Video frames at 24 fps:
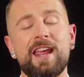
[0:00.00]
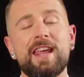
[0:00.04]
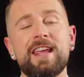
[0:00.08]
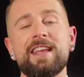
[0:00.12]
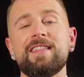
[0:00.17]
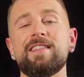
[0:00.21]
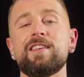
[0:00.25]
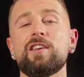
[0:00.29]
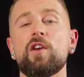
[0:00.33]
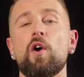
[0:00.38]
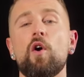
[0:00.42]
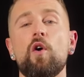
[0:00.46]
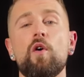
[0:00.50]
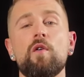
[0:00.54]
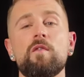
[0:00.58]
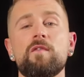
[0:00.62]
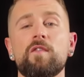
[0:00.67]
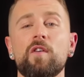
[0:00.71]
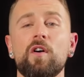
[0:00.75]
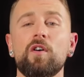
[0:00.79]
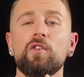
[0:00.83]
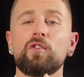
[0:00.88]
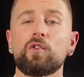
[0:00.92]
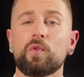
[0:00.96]
in the
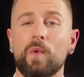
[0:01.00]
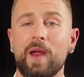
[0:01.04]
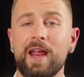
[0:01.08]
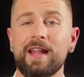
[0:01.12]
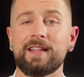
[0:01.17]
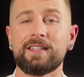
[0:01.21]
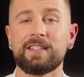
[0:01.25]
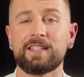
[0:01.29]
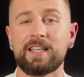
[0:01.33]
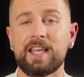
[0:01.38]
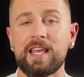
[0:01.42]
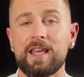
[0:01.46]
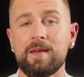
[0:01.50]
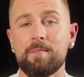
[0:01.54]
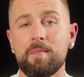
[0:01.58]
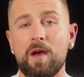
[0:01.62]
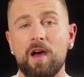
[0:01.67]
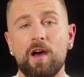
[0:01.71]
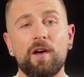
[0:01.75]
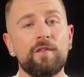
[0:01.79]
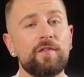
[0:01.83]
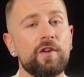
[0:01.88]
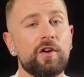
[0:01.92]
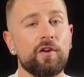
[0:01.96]
overall grand scheme
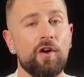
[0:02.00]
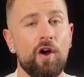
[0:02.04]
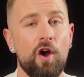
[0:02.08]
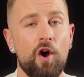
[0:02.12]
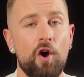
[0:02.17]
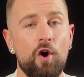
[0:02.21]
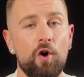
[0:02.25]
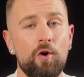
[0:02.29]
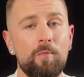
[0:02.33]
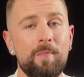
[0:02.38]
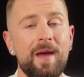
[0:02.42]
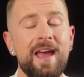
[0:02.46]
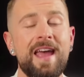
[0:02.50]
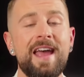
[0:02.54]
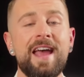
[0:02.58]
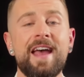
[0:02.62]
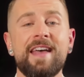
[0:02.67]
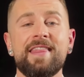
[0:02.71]
of your home